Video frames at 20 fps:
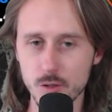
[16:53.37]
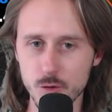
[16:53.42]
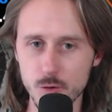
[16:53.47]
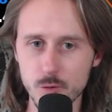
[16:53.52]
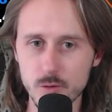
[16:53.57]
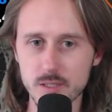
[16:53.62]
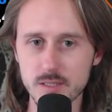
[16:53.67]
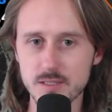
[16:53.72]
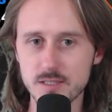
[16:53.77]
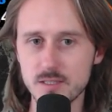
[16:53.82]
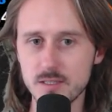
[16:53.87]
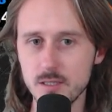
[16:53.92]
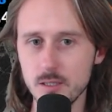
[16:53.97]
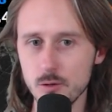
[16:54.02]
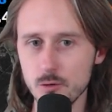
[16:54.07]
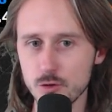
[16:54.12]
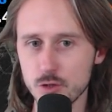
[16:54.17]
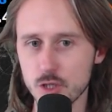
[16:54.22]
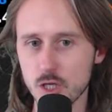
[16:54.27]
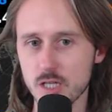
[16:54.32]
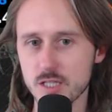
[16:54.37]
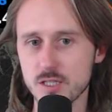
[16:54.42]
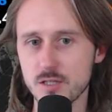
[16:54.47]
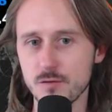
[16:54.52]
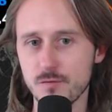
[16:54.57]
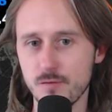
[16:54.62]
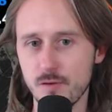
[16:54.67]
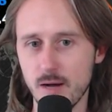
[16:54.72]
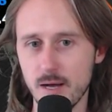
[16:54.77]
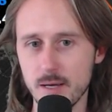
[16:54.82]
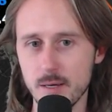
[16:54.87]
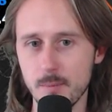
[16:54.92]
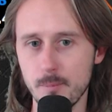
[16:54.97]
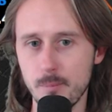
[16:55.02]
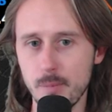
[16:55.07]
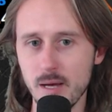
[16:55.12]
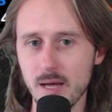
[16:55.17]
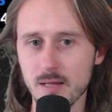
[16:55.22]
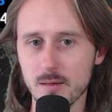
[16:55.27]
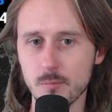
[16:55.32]
you can still justify a
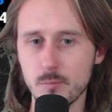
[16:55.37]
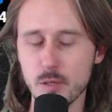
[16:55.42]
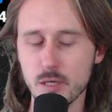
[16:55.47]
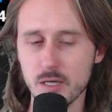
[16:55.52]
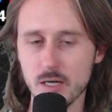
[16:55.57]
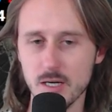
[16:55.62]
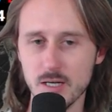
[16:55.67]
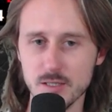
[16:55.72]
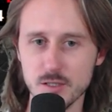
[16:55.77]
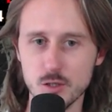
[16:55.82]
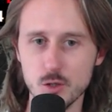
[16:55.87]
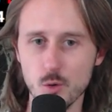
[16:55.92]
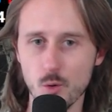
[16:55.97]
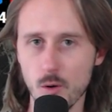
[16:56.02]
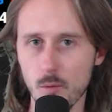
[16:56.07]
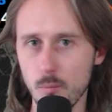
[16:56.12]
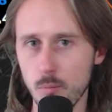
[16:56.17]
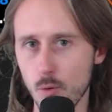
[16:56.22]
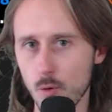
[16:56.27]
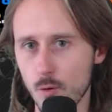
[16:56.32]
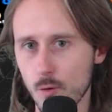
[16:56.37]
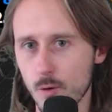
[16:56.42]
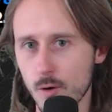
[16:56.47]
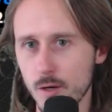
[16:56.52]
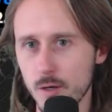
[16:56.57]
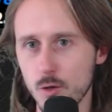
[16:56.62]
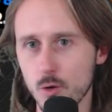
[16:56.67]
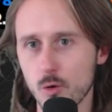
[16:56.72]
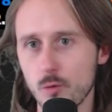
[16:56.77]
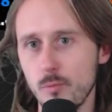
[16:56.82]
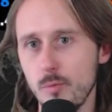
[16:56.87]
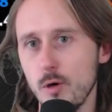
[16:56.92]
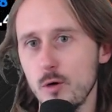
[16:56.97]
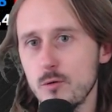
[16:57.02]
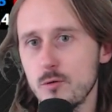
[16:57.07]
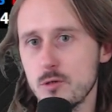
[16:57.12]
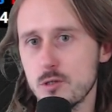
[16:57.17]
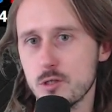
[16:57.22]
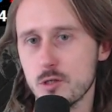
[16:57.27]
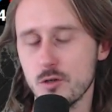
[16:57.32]
bet because you are blocking your
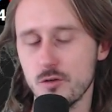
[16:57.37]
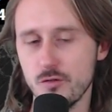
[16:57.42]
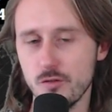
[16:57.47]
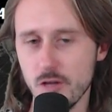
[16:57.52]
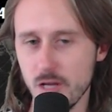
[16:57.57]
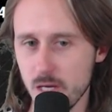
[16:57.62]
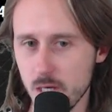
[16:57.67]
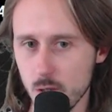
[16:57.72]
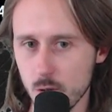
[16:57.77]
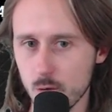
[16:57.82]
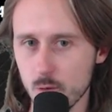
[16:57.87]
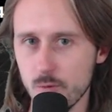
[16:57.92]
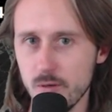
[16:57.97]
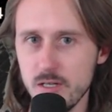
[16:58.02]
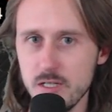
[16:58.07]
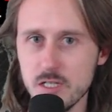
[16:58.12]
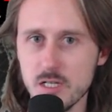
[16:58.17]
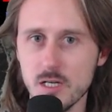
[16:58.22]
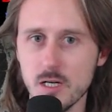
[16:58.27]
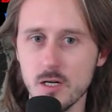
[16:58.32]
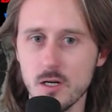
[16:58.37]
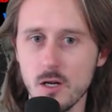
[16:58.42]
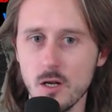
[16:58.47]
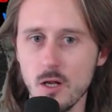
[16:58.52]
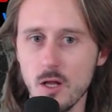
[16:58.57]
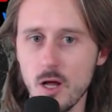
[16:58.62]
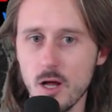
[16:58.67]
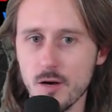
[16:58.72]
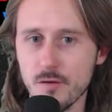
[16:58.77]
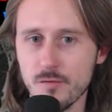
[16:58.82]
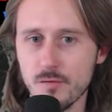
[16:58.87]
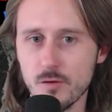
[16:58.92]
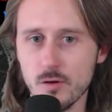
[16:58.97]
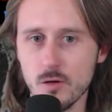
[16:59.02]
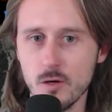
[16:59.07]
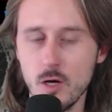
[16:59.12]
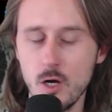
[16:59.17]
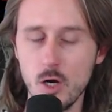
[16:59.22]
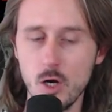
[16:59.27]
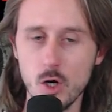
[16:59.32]
opponent's continuing range, and on a lot of
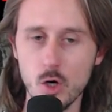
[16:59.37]
the